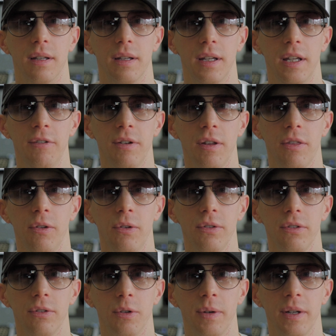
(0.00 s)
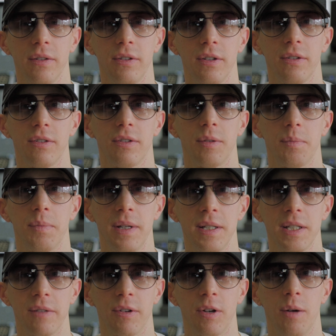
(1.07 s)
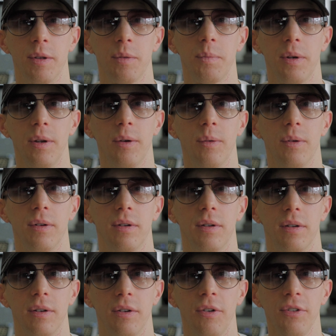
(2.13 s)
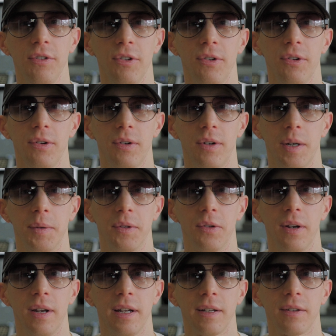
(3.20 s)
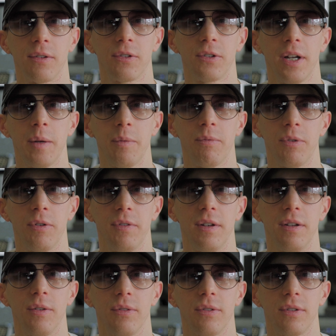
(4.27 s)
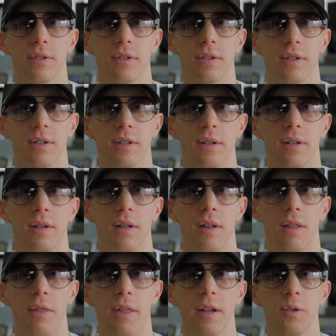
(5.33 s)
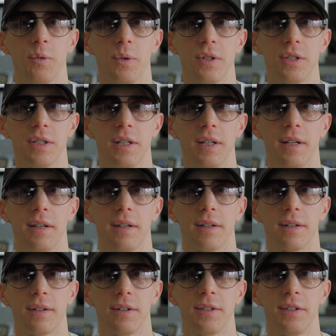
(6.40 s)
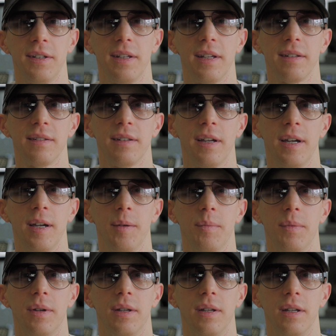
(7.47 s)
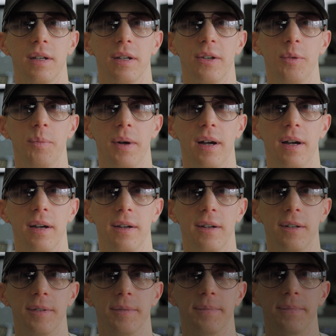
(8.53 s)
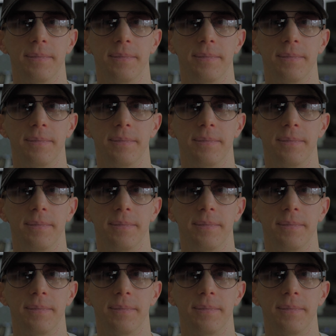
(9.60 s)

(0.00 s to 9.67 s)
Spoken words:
If you have thoughts or questions, please leave a comment below. Also, remember to like and subscribe for more videos. Thanks for watching, until next time, goodbye.